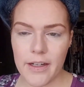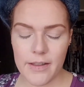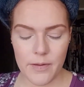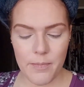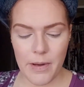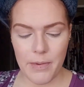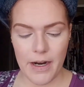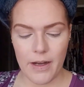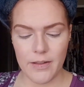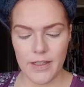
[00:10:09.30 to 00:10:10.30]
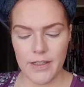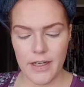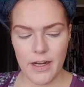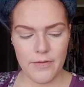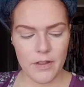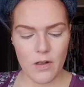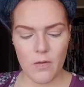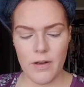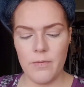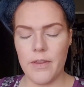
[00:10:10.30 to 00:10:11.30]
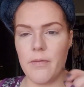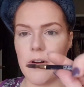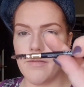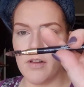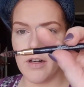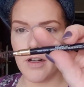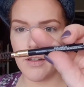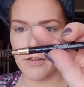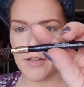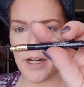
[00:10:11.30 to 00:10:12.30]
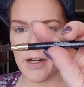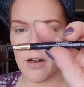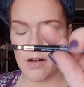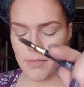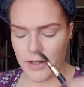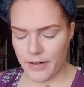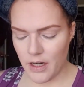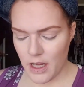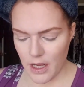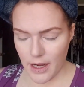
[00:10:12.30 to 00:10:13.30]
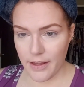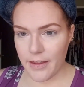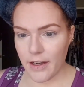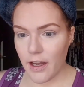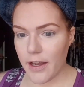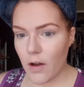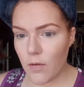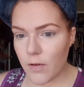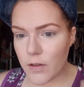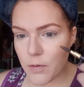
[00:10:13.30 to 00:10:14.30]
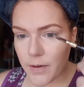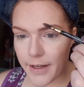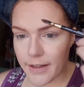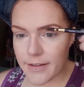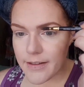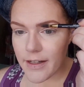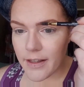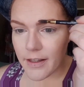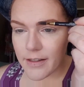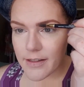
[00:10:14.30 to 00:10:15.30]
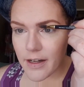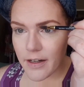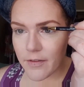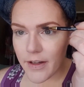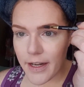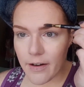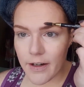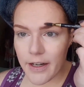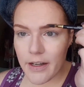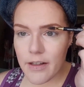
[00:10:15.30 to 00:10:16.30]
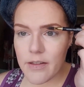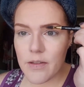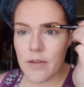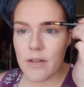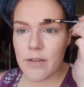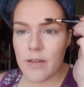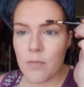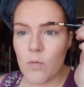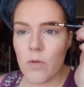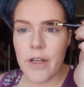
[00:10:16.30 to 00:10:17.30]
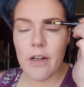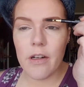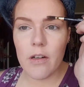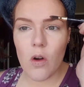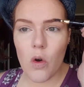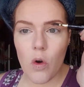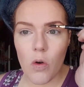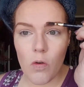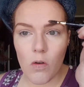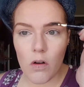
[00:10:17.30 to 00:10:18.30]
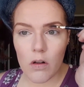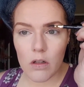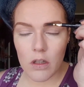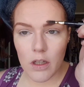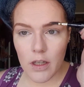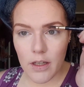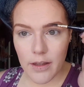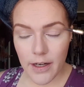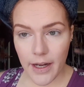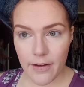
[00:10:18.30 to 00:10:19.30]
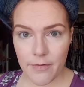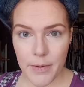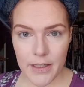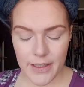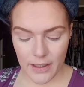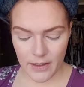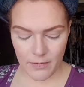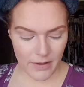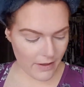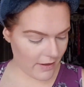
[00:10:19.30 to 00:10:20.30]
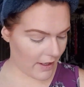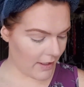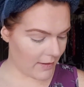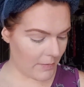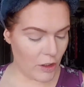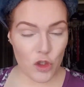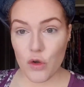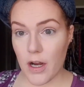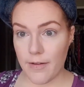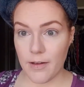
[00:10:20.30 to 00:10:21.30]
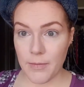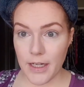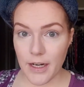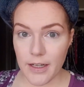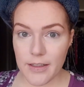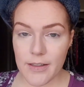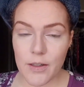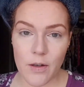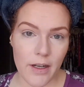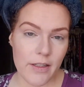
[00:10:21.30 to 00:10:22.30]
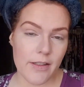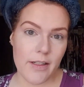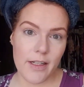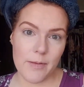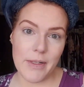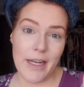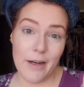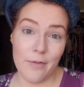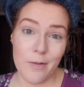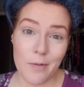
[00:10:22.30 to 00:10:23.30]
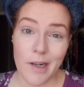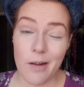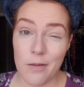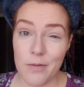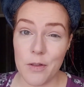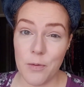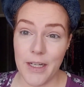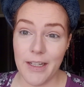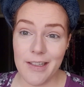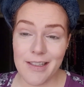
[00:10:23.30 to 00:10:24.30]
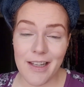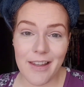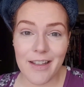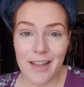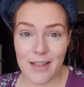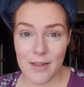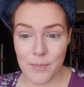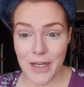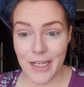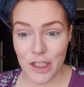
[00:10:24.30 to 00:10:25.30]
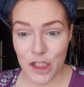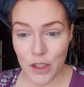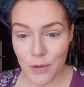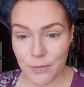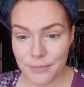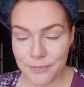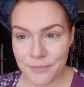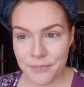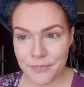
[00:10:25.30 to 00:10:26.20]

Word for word: think it is with my brows. I did have to go in with the Revlon Color Stay in Auburn. I think I over tweezed in this kind of area, so there's some weird hole that I have been dealing with that has been driving me nuts, so I just need to be careful when I over tweeze. I think that's my issue.